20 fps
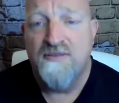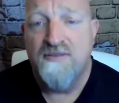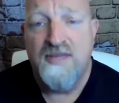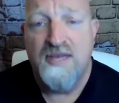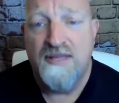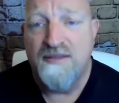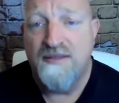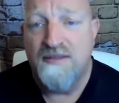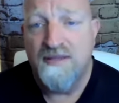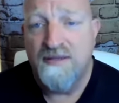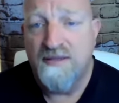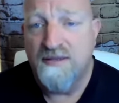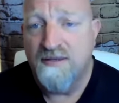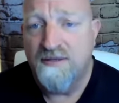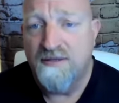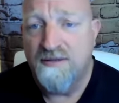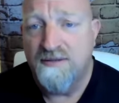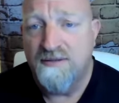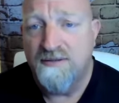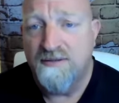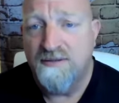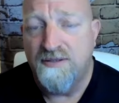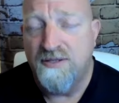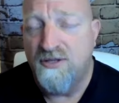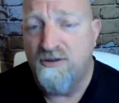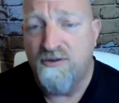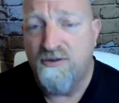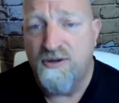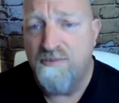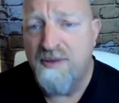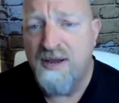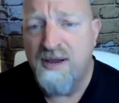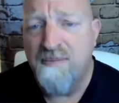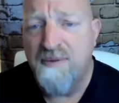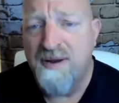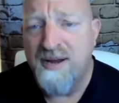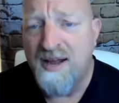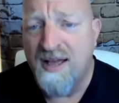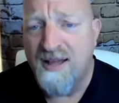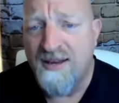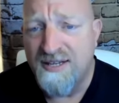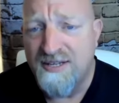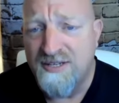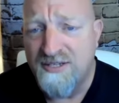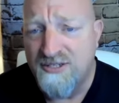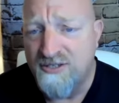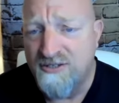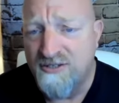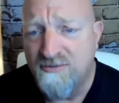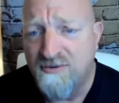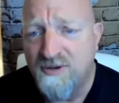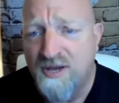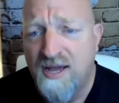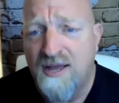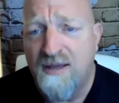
that you know, you may or may not need to.